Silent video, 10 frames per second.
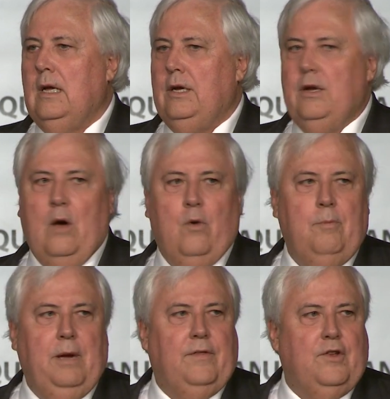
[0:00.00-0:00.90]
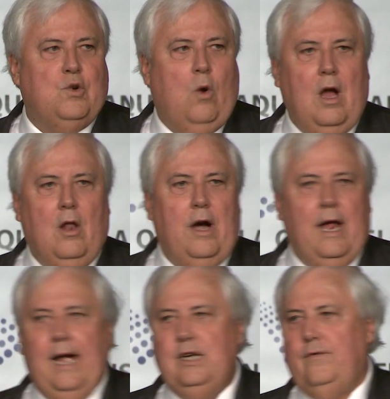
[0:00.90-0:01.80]
You don't want to be at the twilight
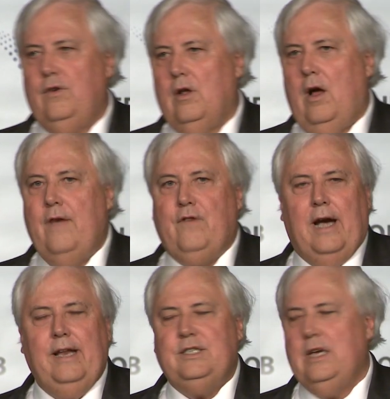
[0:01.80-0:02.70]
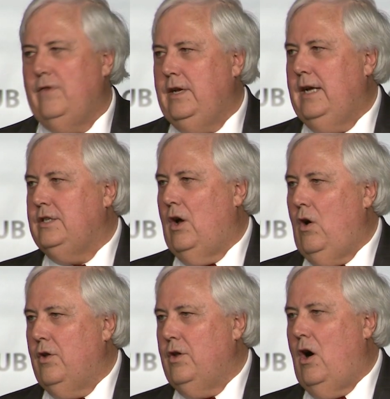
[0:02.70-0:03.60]
age of your life, at 87 years
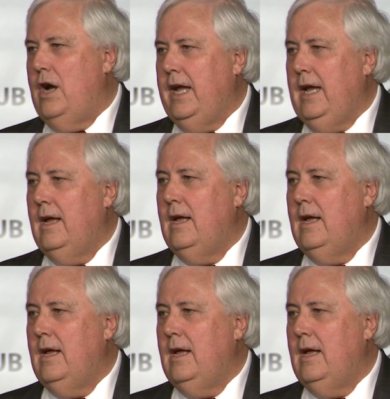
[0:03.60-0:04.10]
old or 90,